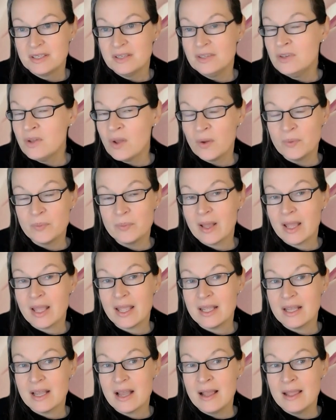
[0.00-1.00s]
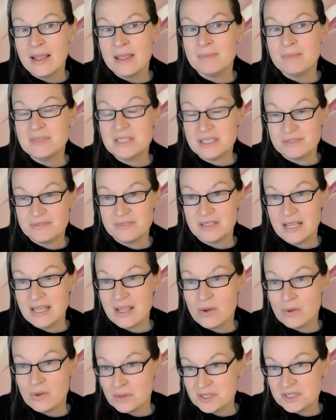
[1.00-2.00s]
No way. I am definitely a
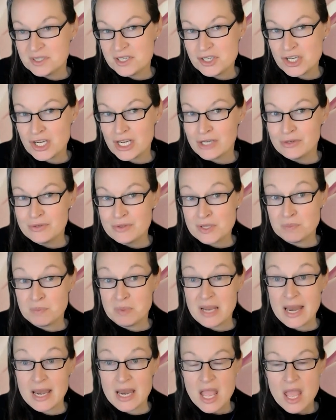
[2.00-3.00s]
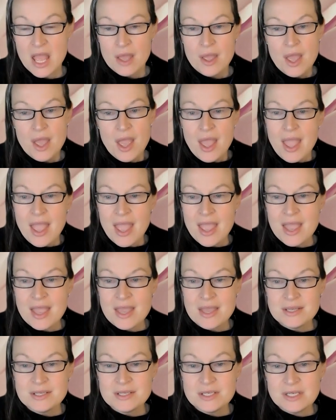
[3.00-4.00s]
hostage here on this planet.
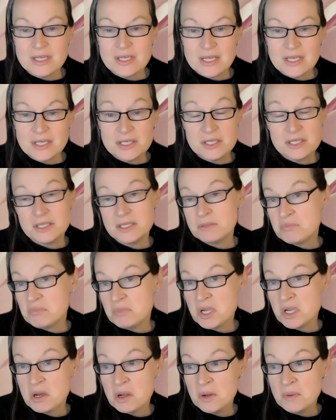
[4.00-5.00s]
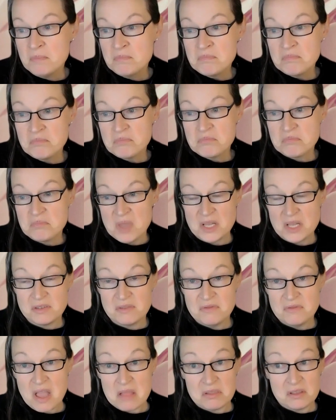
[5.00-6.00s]
And it's, it's a
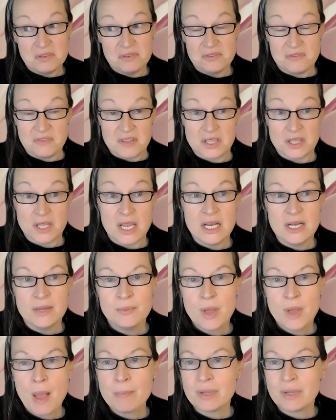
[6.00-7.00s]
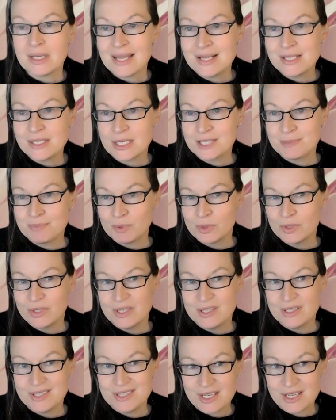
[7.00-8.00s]
valid feeling, but let's explore it
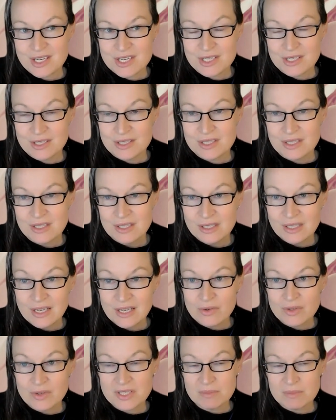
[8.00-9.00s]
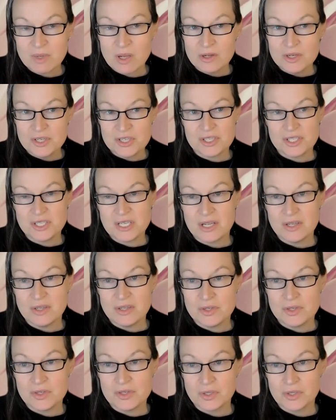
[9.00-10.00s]
in sessions. Let your subconscious tell you
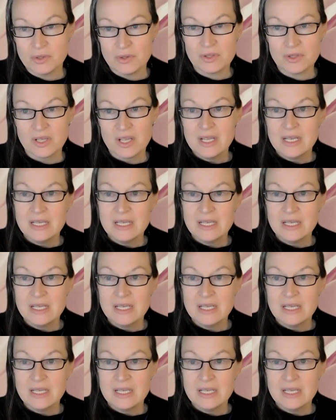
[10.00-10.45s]
the truth.